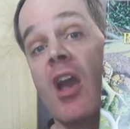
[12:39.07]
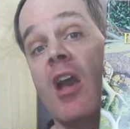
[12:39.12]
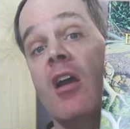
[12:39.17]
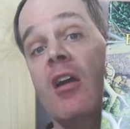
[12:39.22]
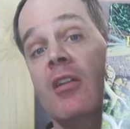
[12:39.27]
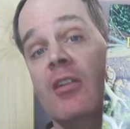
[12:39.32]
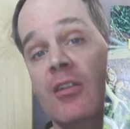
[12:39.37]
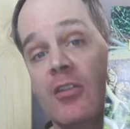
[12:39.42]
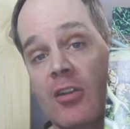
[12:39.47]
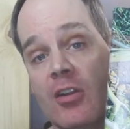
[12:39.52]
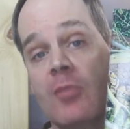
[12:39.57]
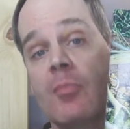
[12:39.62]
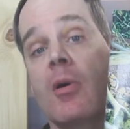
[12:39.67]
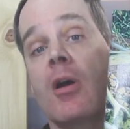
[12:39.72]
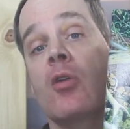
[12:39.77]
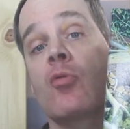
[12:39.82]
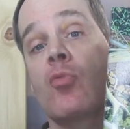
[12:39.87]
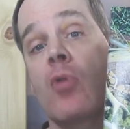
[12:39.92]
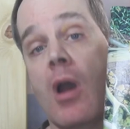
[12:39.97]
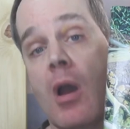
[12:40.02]
edited
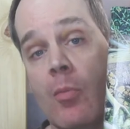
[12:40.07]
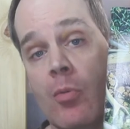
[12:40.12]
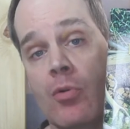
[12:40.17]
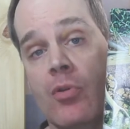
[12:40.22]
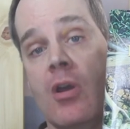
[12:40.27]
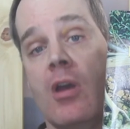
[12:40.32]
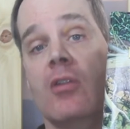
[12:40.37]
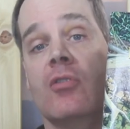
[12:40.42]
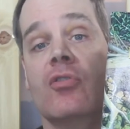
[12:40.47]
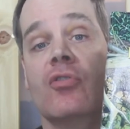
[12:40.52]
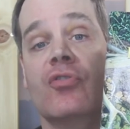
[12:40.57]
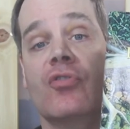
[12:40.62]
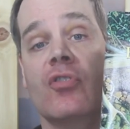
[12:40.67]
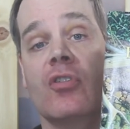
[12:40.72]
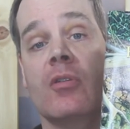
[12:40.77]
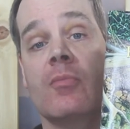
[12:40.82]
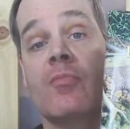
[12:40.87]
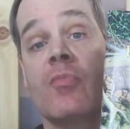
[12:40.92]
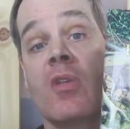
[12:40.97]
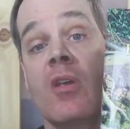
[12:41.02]
by Robert
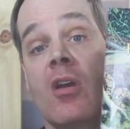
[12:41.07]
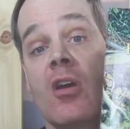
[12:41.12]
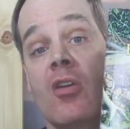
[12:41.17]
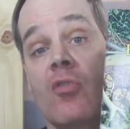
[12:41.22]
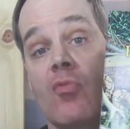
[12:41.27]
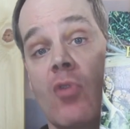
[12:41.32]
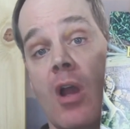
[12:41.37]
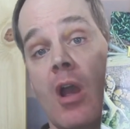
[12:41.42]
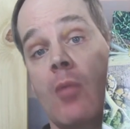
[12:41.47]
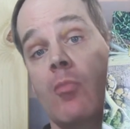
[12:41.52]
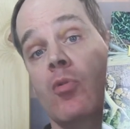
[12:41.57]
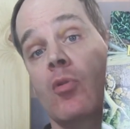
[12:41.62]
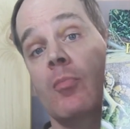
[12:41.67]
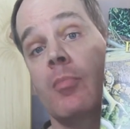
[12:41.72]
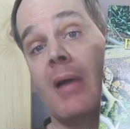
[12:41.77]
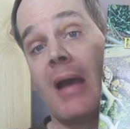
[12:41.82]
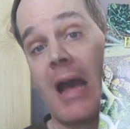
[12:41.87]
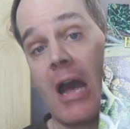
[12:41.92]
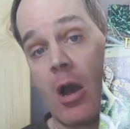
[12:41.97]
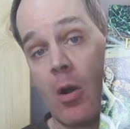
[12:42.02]
Henderson and Robert
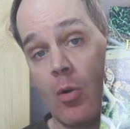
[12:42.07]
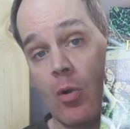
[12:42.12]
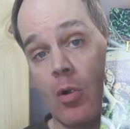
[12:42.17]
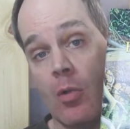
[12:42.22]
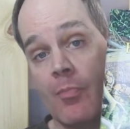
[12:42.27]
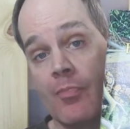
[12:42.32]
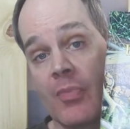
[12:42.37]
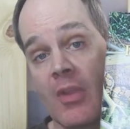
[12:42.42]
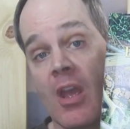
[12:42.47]
Powell.